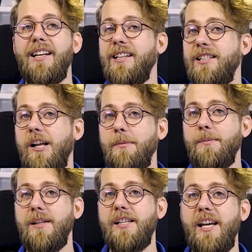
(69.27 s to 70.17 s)
This helps
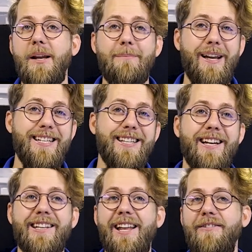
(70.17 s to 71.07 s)
maintain a
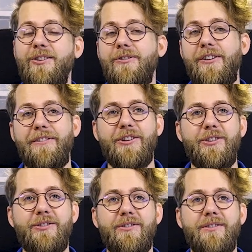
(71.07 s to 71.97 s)
baseline level of revenue.